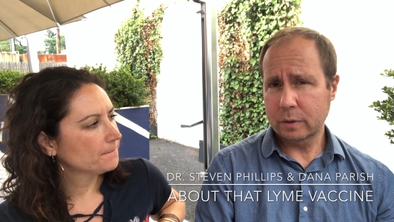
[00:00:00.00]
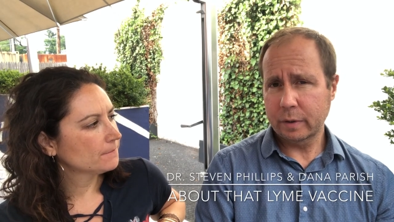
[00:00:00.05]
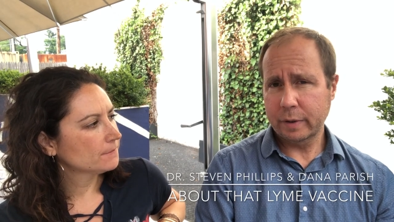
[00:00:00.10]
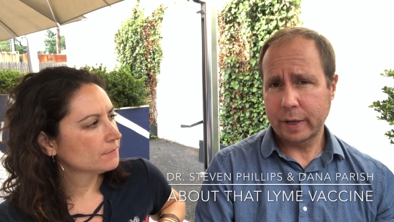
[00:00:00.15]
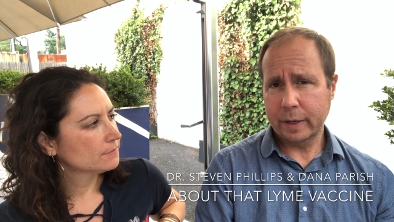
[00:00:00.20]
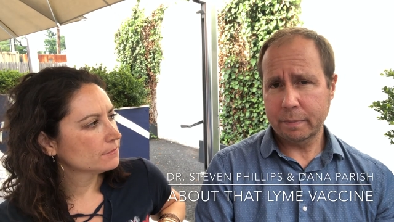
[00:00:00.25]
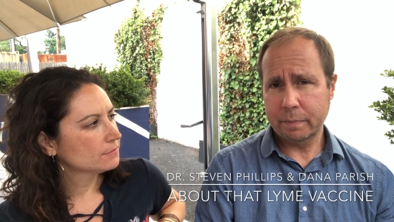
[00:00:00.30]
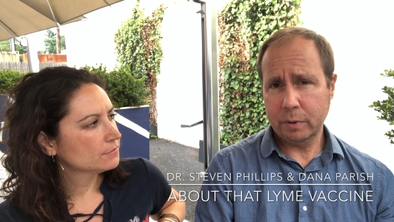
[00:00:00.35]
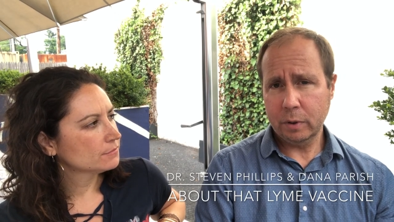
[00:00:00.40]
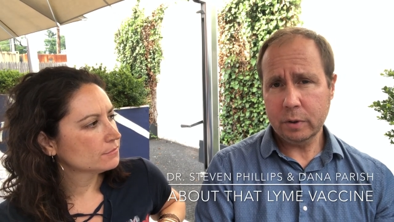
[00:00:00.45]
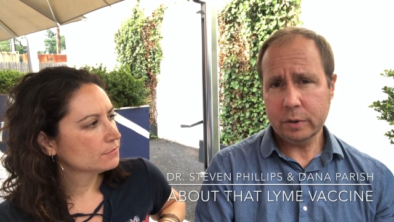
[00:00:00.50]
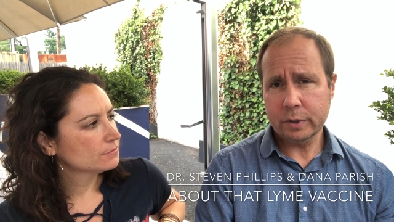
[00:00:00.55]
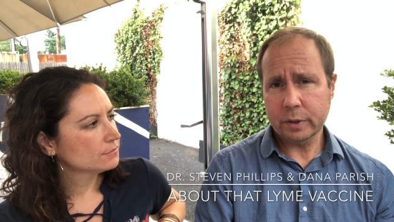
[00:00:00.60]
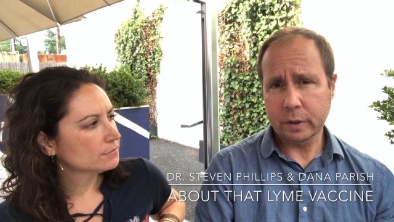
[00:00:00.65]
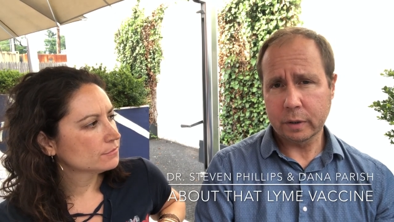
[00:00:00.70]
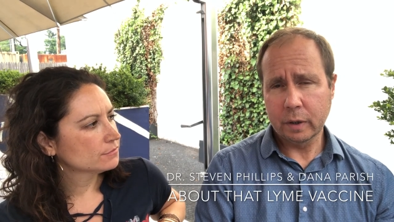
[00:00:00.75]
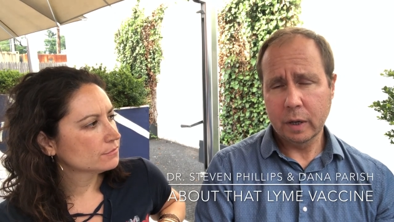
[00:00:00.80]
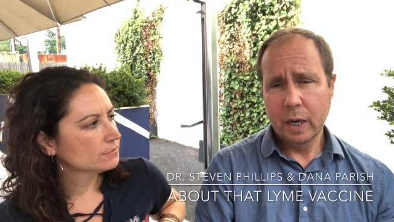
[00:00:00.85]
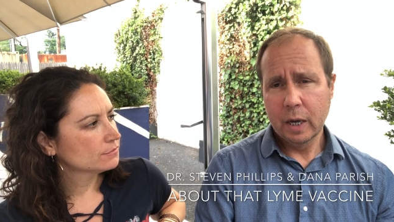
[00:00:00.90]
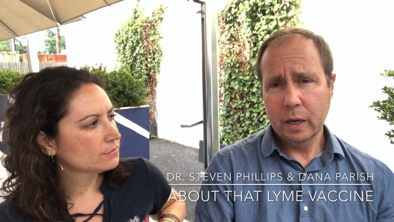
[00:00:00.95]
Speaker 1: to that
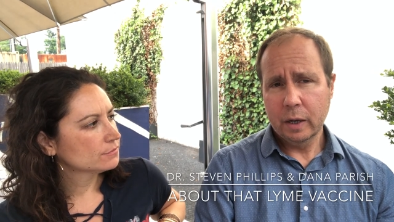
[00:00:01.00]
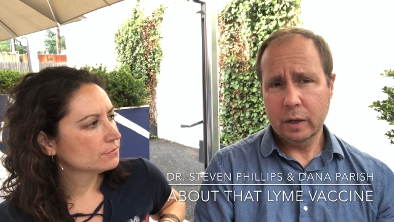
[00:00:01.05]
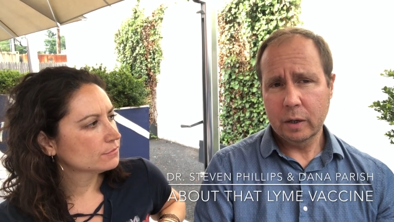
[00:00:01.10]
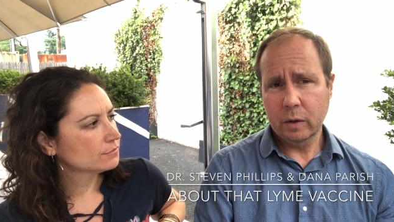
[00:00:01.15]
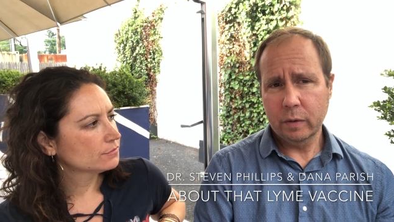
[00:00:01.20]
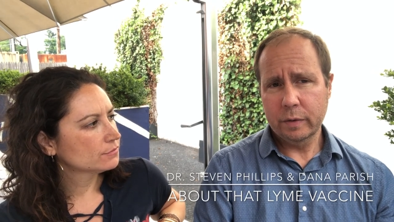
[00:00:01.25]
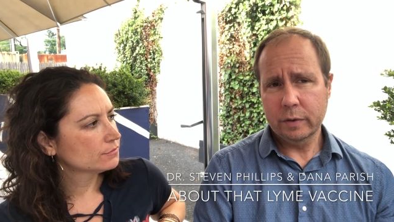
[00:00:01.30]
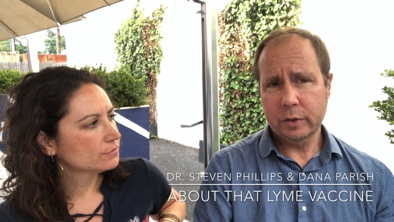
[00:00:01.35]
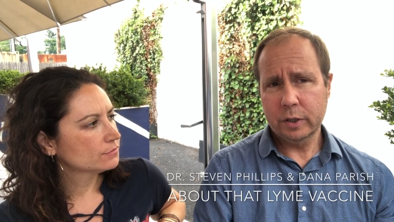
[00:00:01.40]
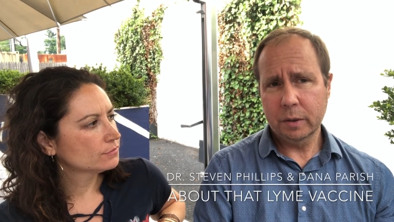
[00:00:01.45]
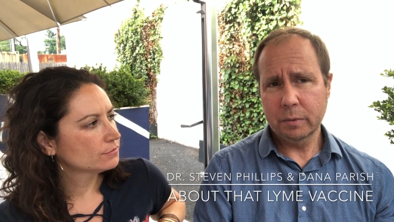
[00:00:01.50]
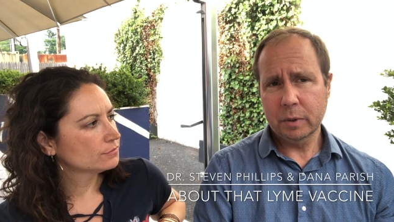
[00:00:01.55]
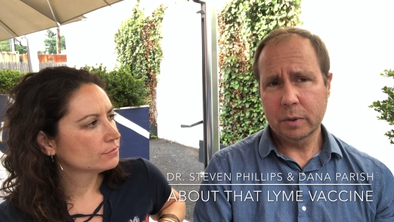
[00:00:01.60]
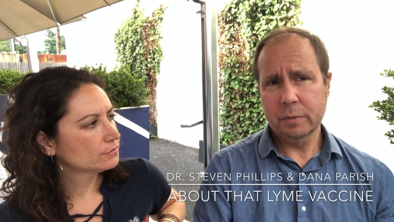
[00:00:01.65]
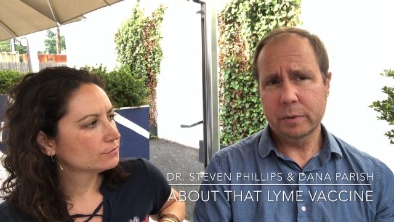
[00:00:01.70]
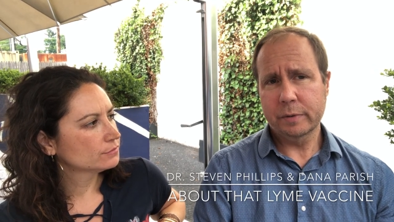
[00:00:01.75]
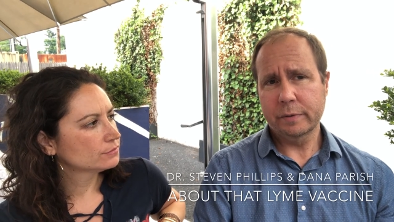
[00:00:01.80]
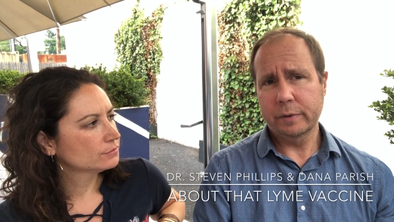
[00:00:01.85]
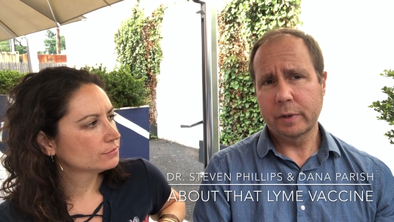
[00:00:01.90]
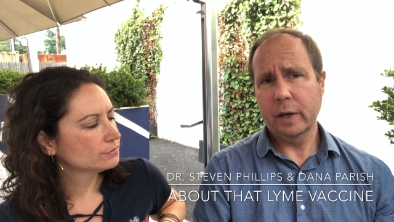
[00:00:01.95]
person? You know, the
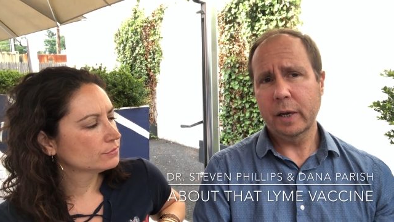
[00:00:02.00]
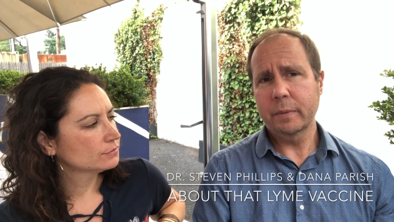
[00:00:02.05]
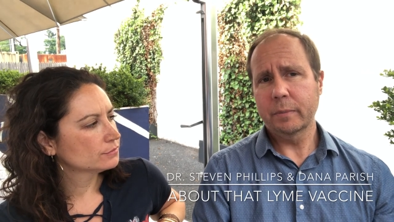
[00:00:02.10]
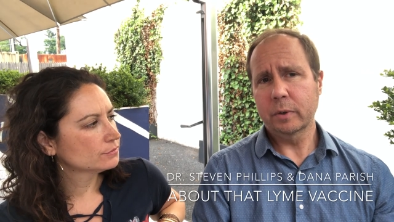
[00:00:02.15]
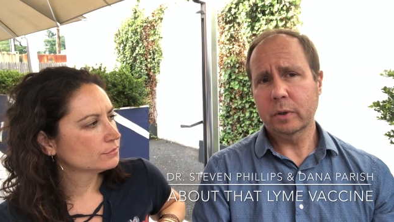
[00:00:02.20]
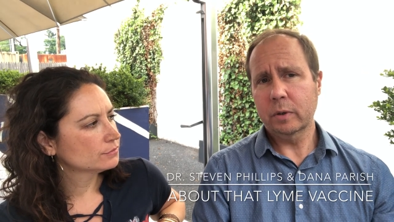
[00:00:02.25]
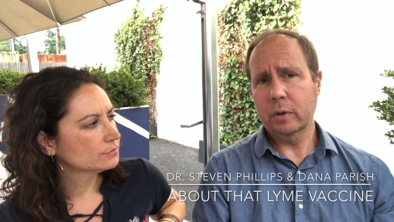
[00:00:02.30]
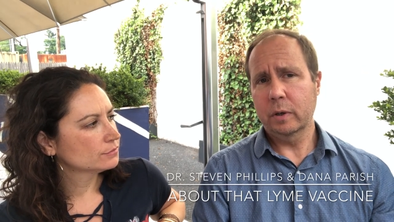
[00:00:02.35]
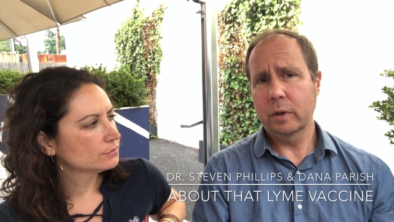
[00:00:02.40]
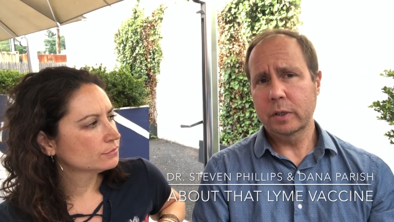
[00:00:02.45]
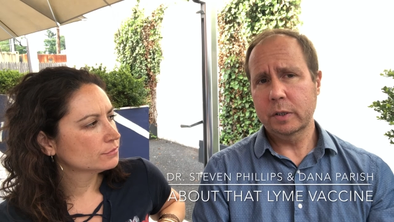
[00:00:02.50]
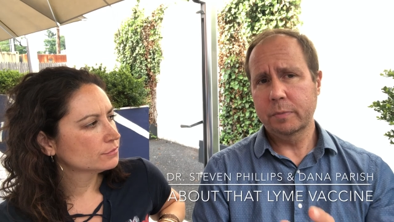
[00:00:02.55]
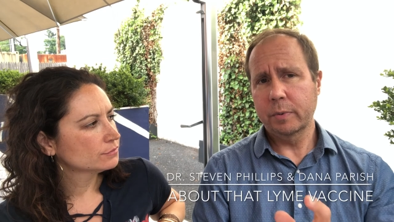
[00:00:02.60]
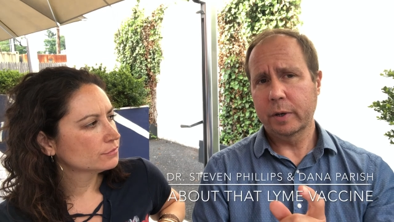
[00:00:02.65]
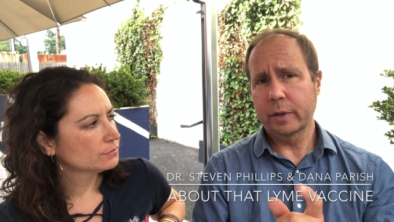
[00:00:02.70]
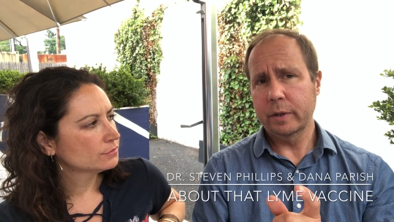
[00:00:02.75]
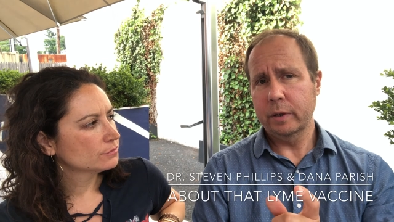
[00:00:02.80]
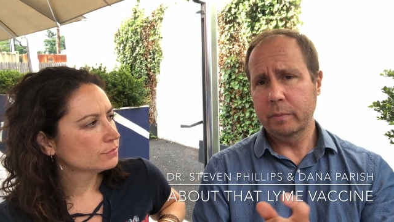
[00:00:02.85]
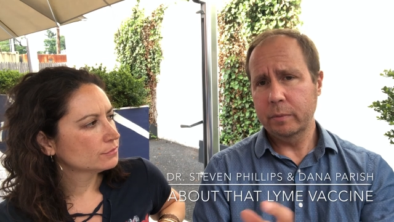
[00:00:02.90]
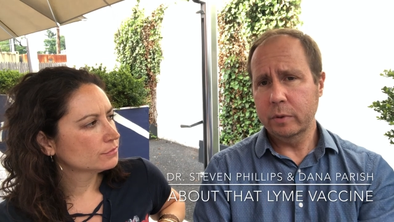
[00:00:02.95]
symptoms of Lyme are caused
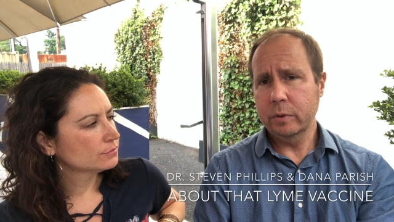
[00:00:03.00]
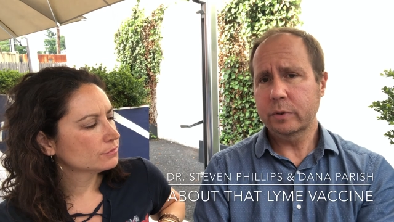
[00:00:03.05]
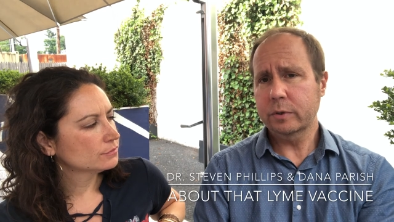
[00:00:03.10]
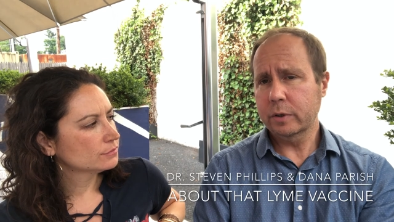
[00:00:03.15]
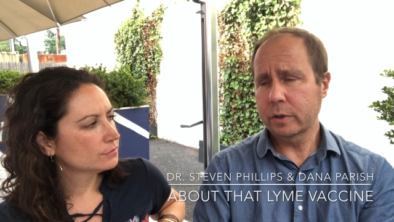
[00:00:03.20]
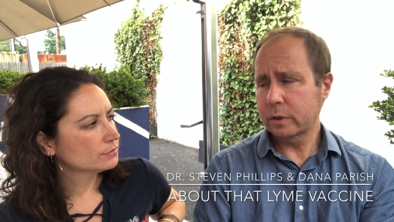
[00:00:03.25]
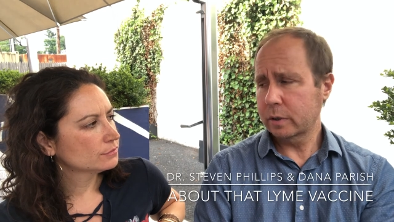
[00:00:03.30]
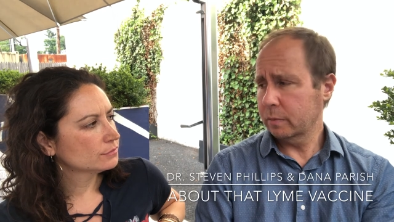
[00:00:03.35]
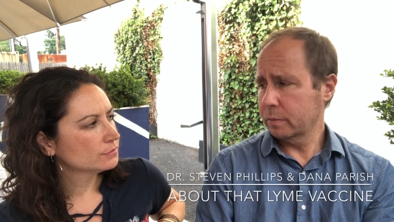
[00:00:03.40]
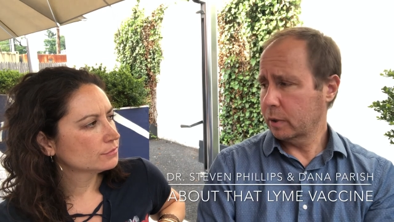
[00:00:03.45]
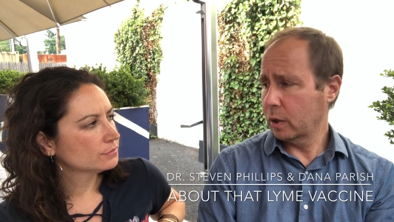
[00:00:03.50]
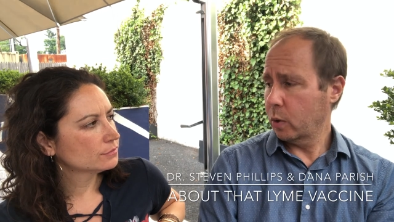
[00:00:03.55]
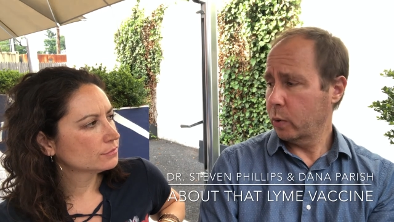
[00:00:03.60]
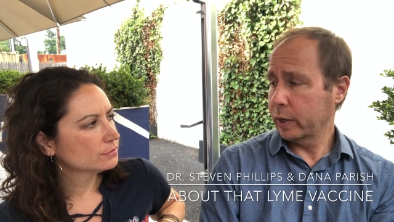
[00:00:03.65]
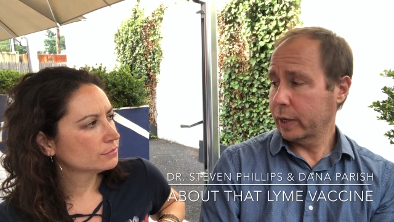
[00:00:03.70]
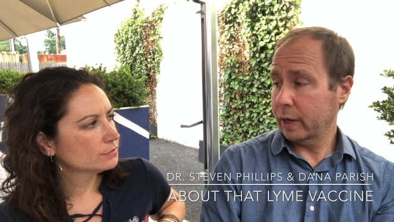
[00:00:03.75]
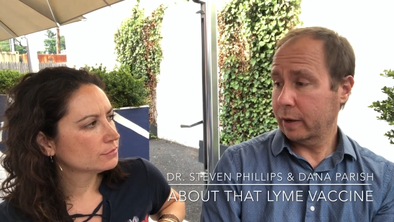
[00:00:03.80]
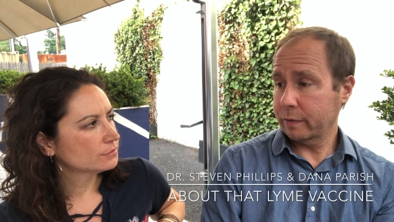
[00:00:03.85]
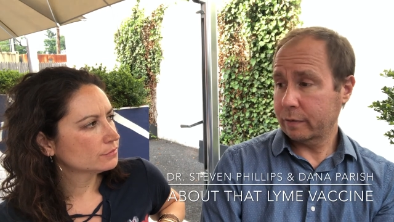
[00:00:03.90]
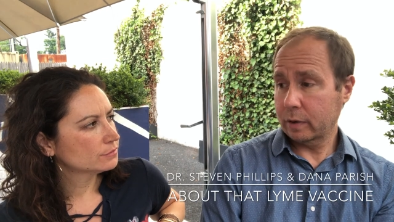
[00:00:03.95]
by the immune system
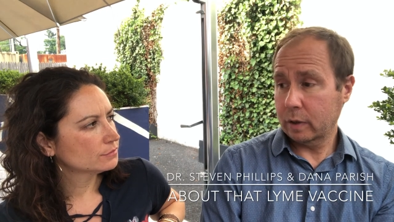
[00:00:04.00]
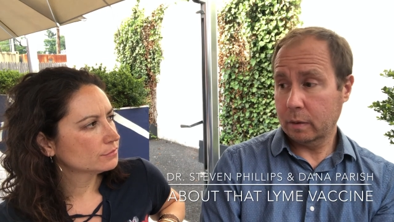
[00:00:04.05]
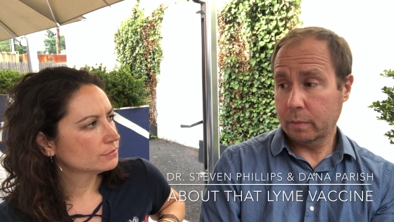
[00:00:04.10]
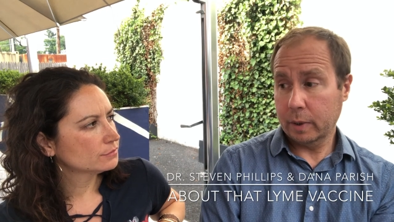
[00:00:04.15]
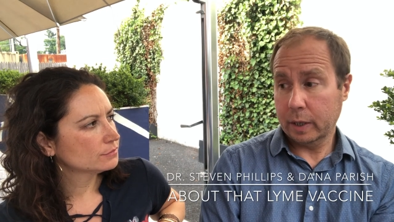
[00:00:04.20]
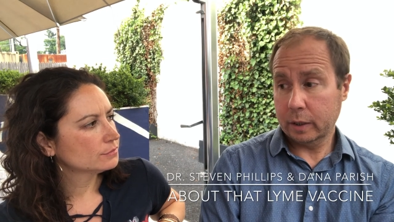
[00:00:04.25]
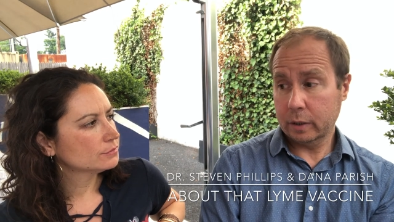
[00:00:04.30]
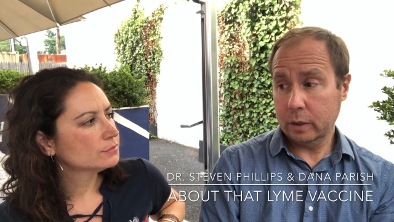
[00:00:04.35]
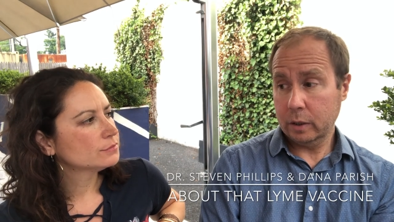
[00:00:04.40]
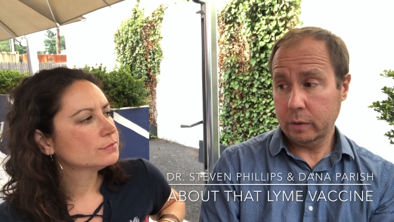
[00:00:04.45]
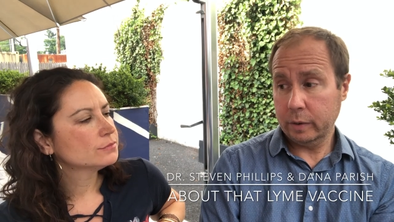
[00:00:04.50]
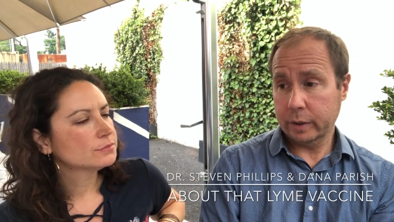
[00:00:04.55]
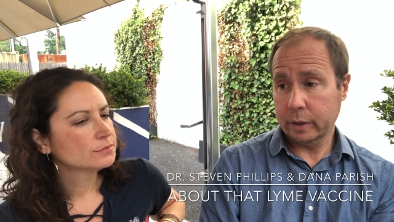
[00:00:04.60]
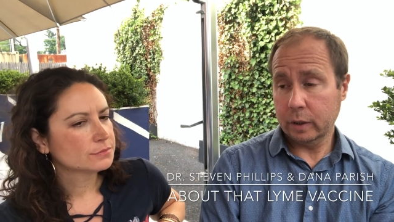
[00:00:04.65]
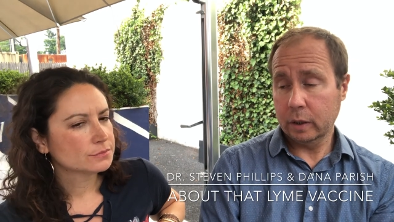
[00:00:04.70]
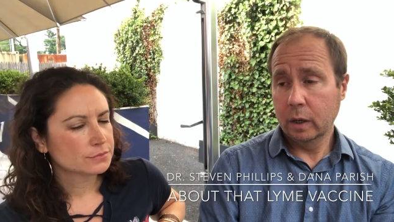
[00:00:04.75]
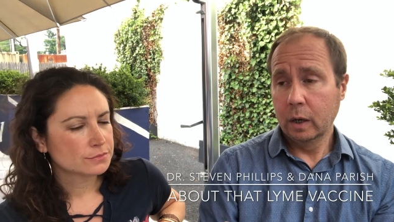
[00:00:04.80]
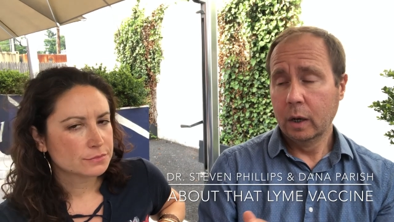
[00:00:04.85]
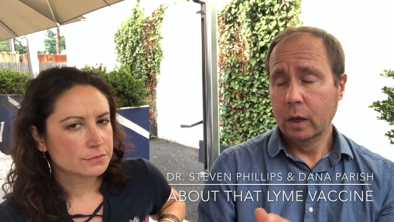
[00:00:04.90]
going after the bacteria.